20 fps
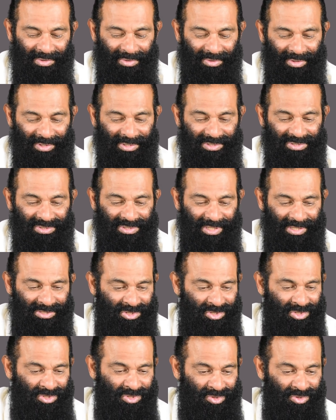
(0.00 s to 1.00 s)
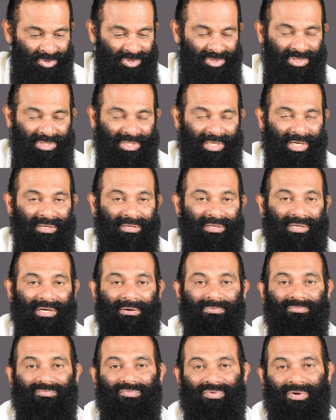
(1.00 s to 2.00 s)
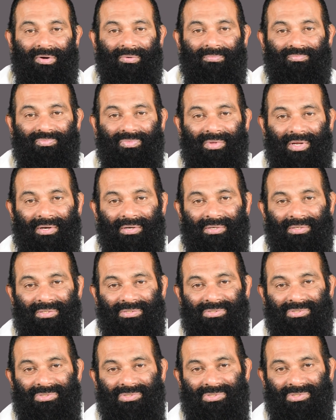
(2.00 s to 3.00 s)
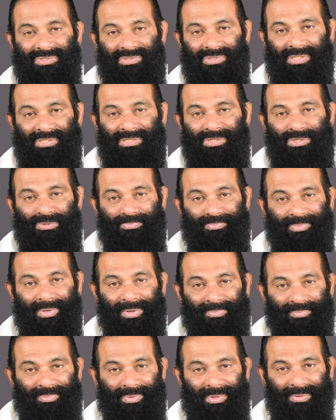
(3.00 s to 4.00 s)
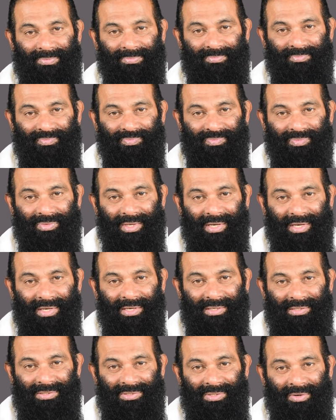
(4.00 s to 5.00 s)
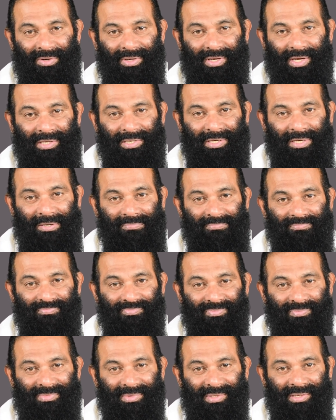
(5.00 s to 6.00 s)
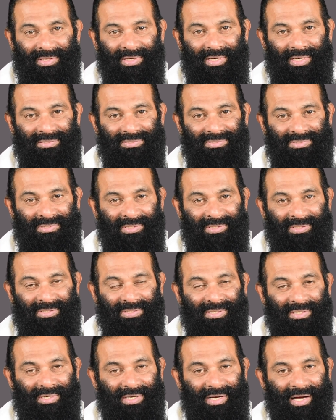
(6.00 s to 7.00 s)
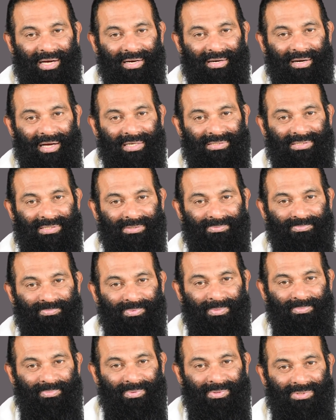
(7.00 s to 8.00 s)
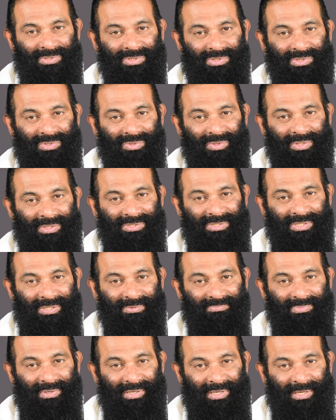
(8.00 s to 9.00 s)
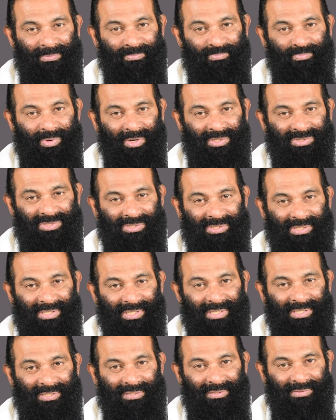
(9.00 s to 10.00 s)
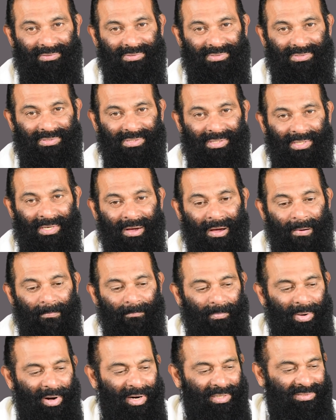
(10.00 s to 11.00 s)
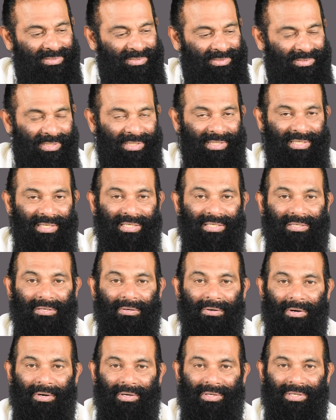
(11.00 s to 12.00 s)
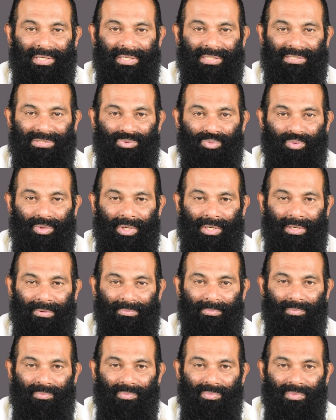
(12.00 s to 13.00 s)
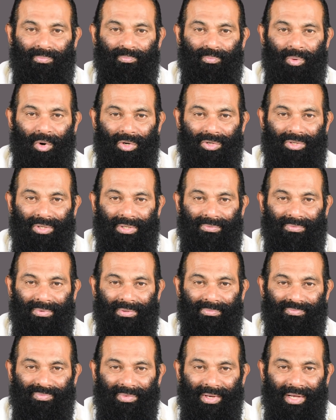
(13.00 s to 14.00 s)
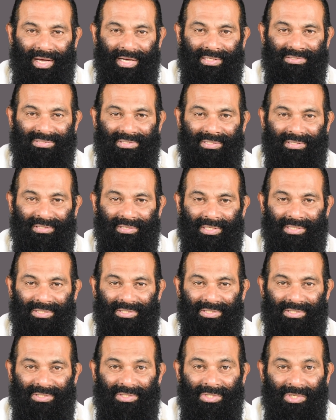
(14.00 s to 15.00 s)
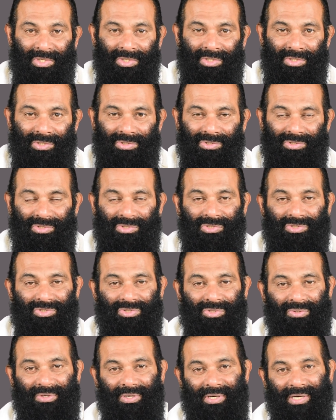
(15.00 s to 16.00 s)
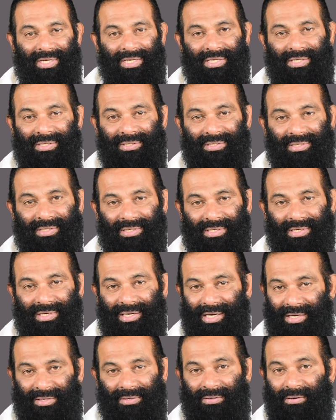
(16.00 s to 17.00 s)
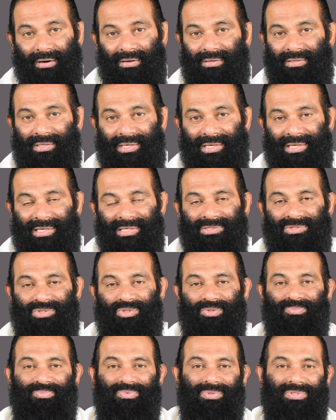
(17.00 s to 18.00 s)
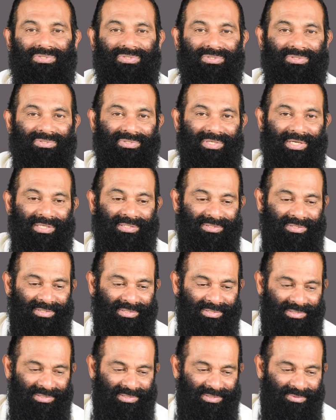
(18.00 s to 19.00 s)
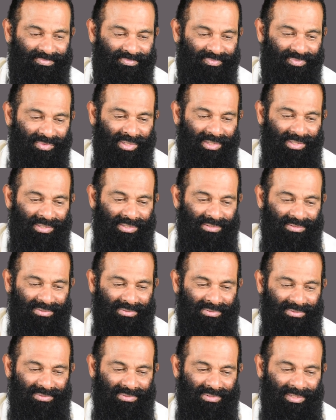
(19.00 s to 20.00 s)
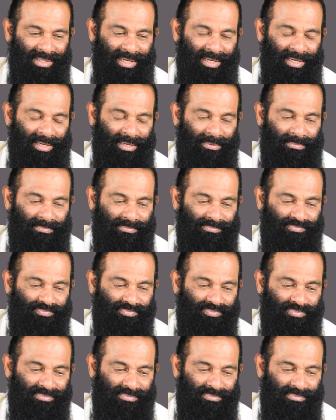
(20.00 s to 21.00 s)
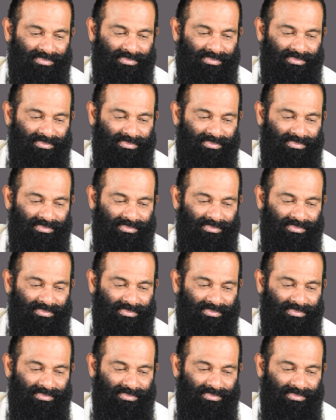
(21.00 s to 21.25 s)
Only such truths can come from such people. Look at him. He can sit and ask people to go and check, but he personally goes. Personally going is very important as a leader. You should lead and not yield to pressure tactics. The um,